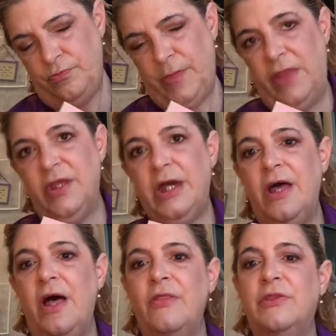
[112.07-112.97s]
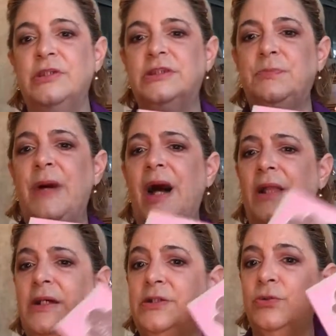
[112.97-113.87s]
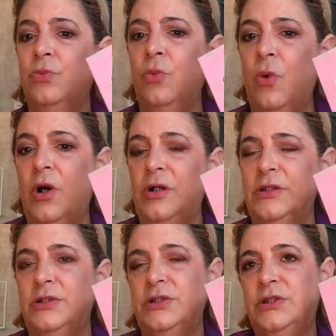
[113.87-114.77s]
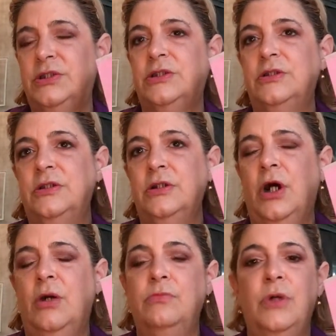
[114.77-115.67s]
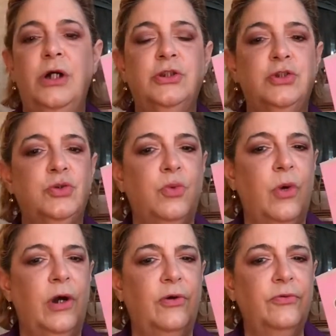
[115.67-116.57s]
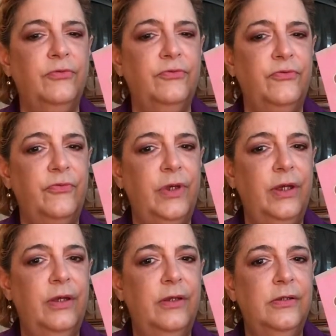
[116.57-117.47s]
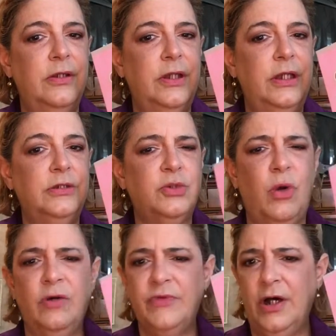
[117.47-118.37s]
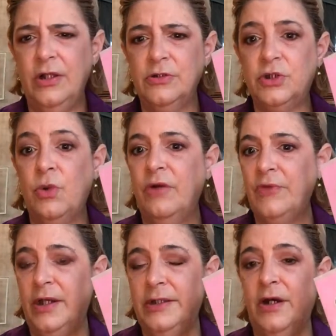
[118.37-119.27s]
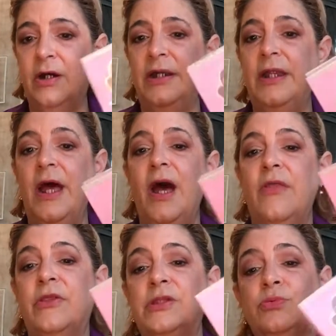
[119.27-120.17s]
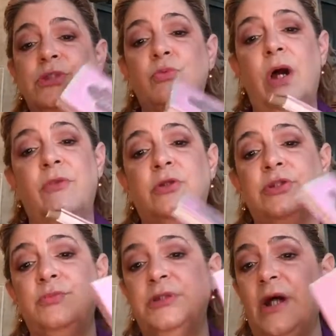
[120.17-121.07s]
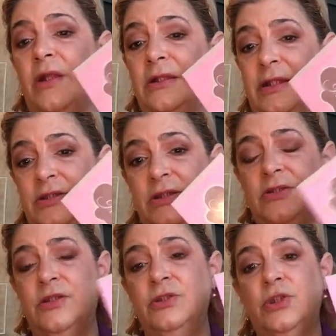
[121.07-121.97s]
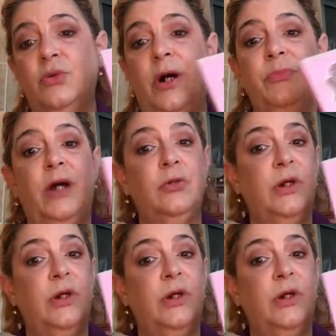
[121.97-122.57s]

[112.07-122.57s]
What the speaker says: I think this palette was $12.99. This was around the Christmas holiday season, so I'm not